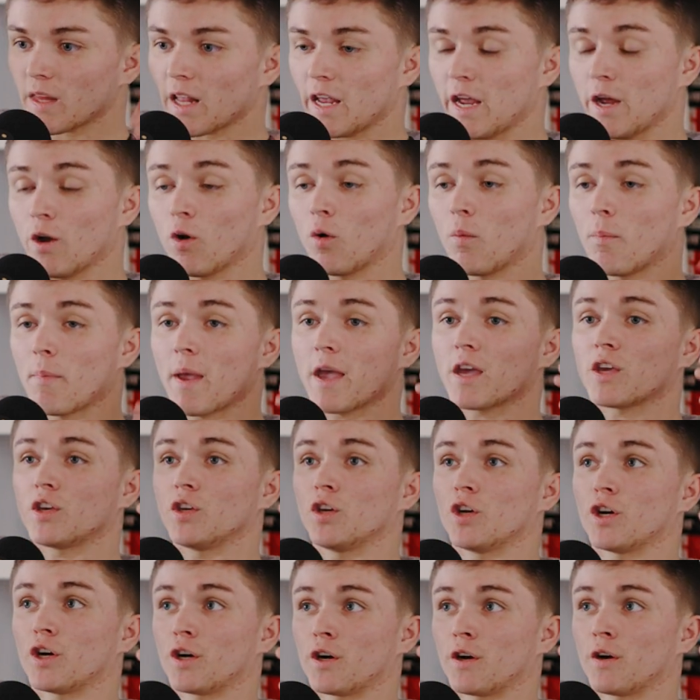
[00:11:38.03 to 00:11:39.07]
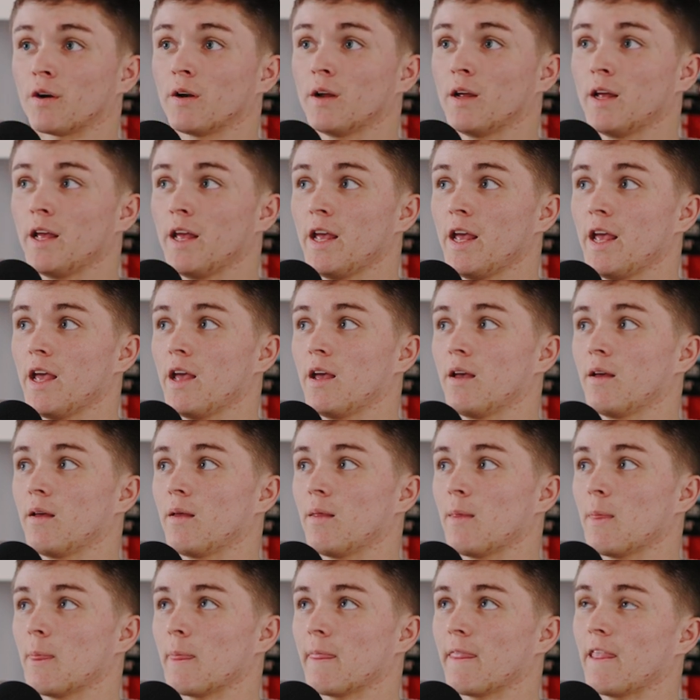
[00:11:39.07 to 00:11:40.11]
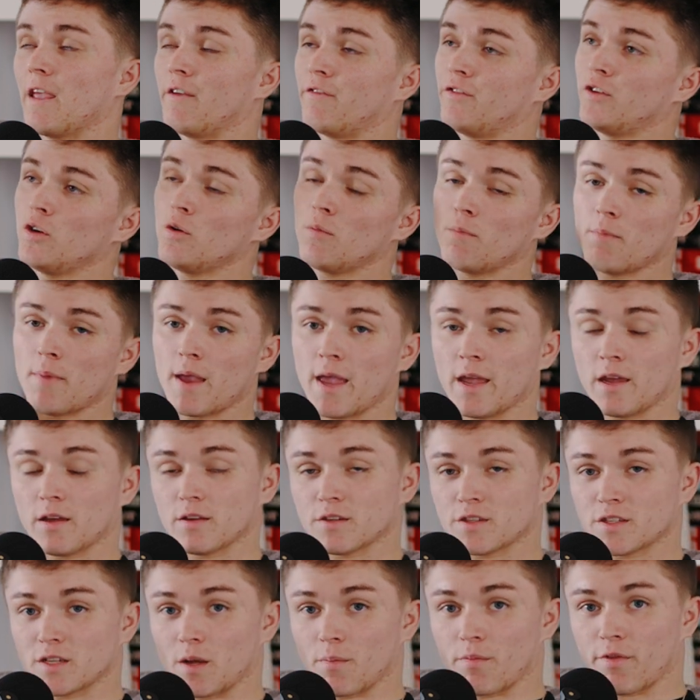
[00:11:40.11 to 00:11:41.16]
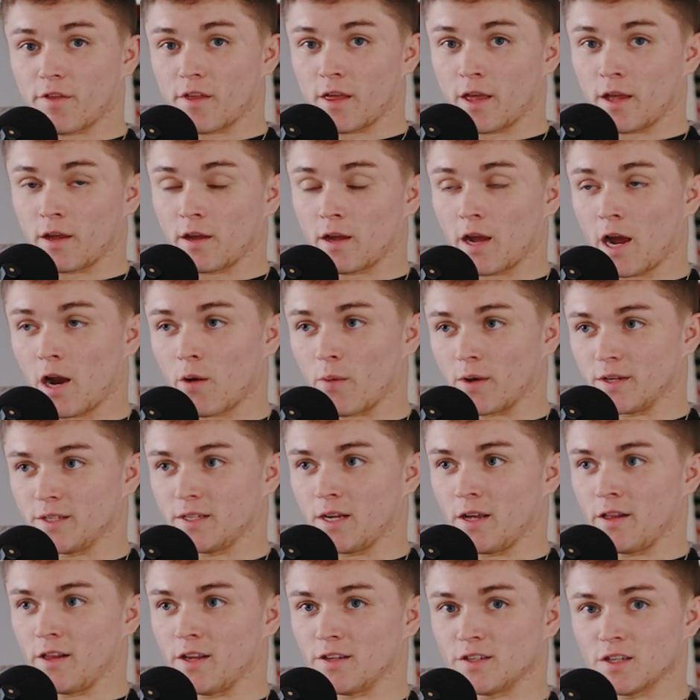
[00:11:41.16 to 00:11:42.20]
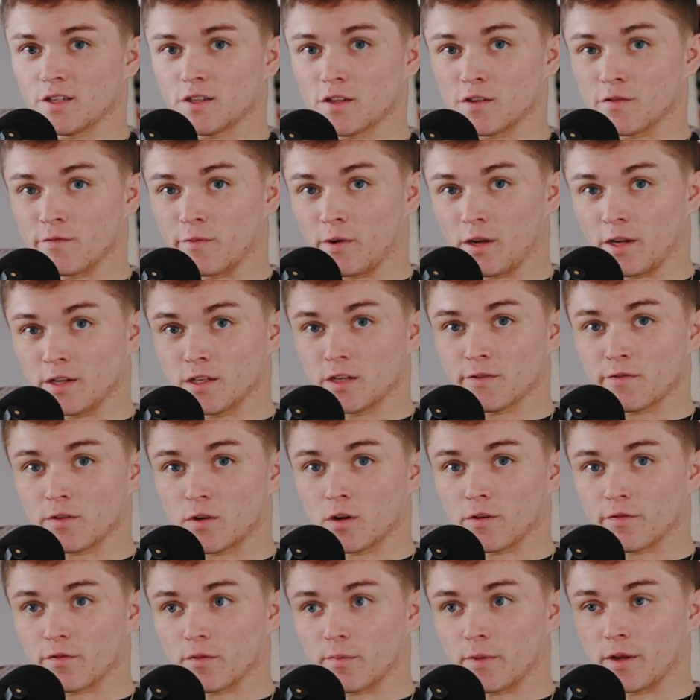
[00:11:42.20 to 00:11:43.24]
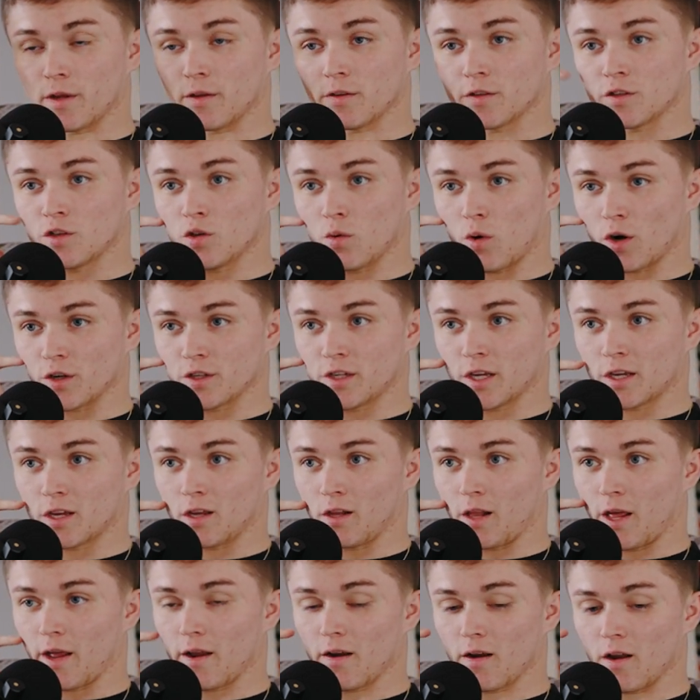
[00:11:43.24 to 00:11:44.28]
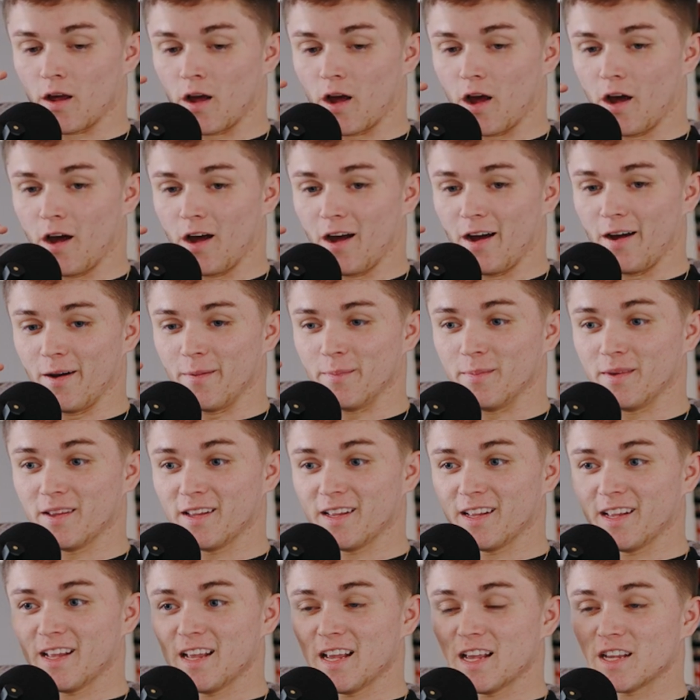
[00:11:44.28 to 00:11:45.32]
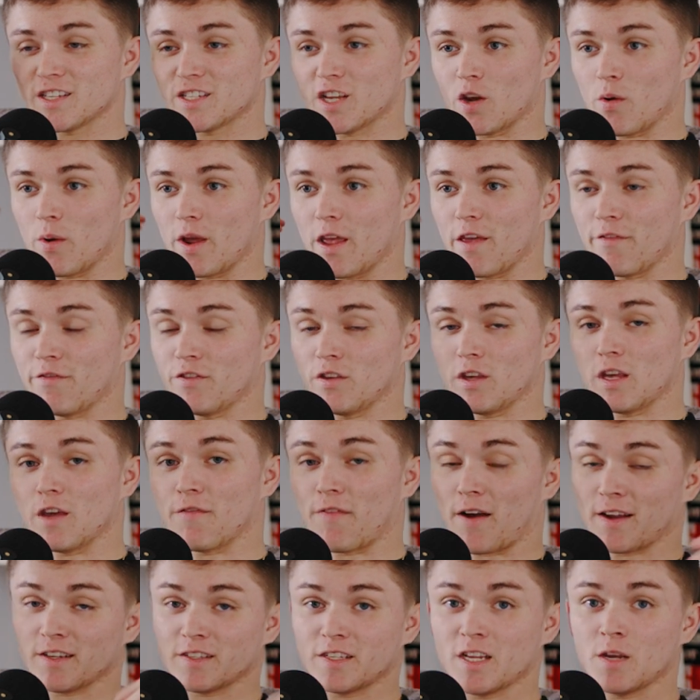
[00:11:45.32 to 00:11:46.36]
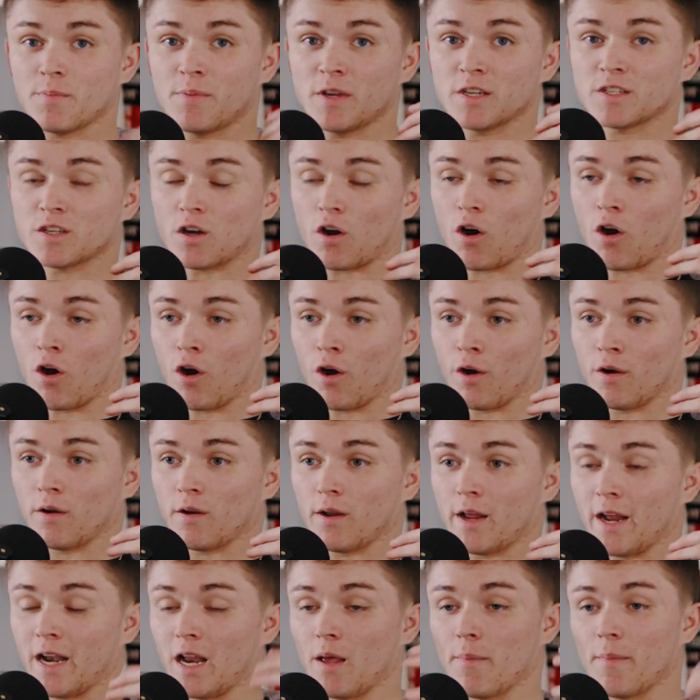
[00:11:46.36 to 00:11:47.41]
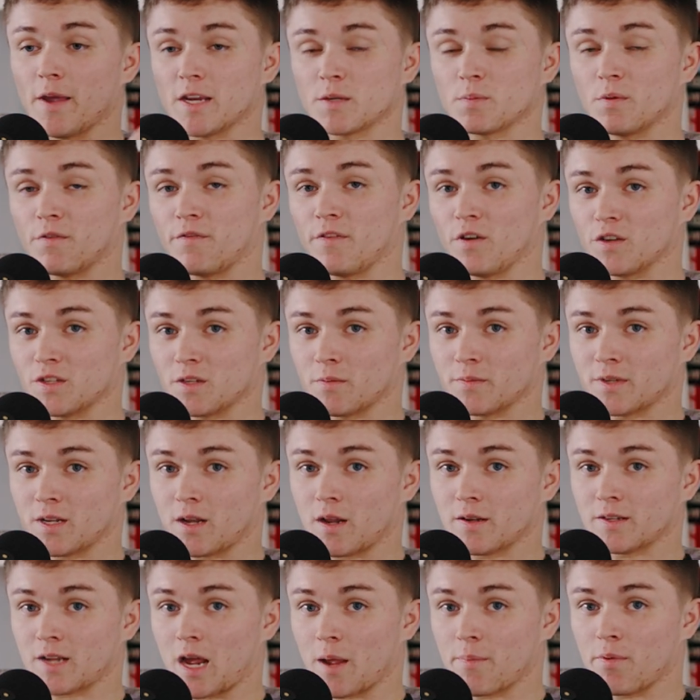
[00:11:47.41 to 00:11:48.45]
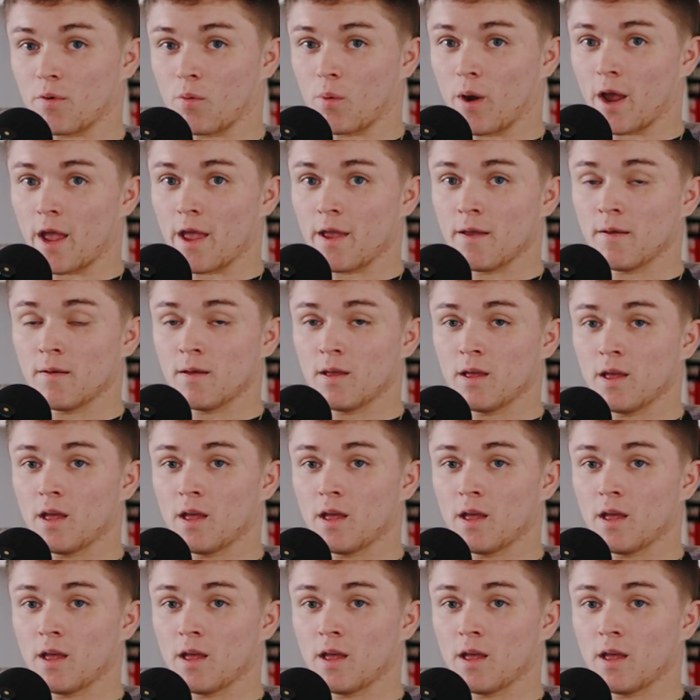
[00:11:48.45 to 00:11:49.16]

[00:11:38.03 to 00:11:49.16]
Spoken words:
It'll make if you make something, how do I say this? This is really difficult for me to articulate. So if I see a piece of art and it makes me feel some type of way,